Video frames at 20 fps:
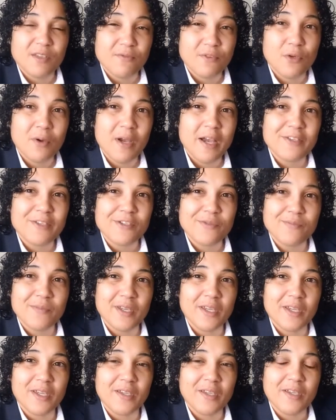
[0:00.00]
If you asked
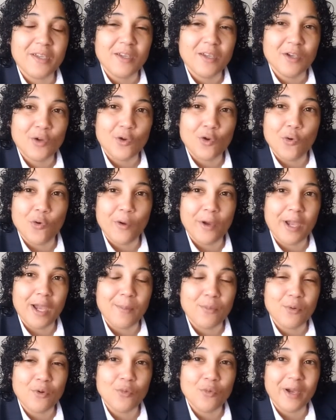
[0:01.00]
me growing
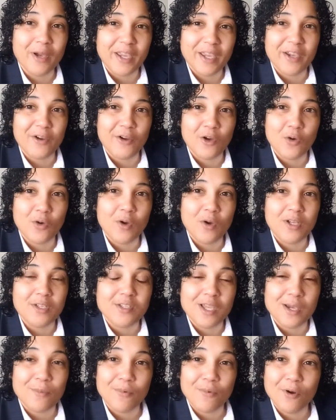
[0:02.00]
up who my hero
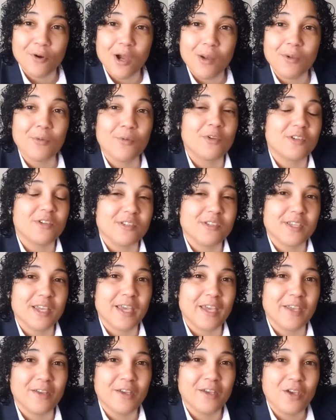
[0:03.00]
was, I probably would have
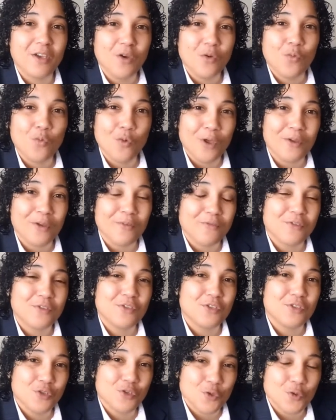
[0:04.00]
said one of
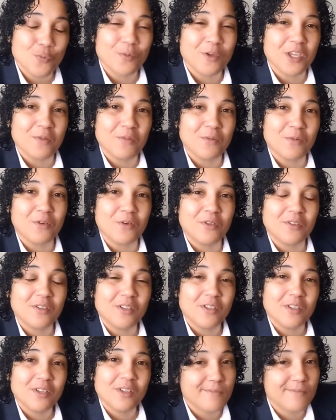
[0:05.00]
two people,
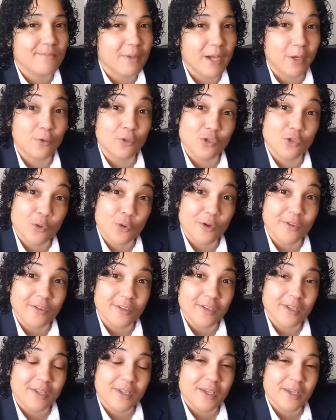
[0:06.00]
Michael Jordan.
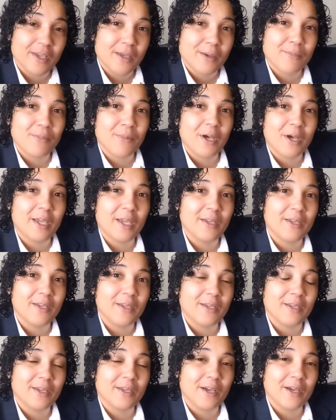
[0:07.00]
But
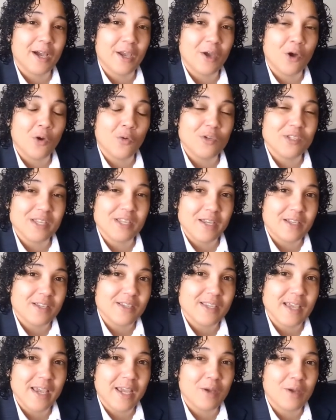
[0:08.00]
I always had a
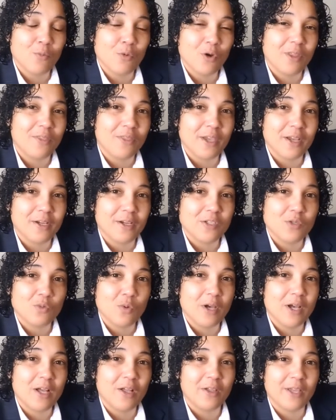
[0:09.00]
second one there as
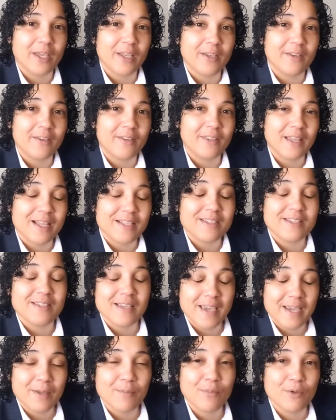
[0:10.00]
well, and that
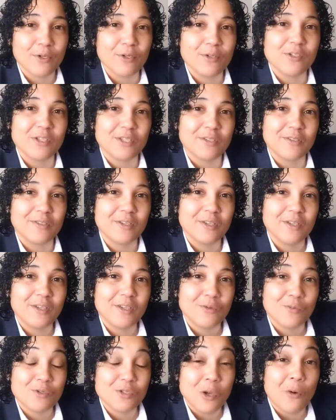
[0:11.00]
second person
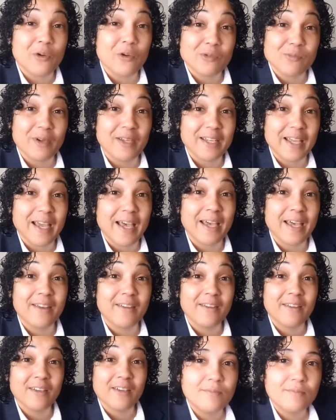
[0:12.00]
was always my dad.
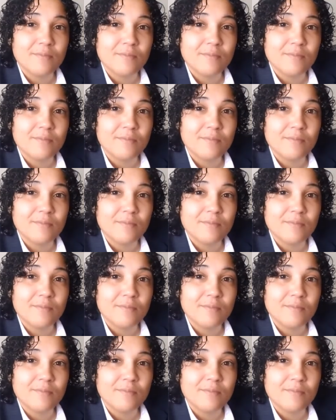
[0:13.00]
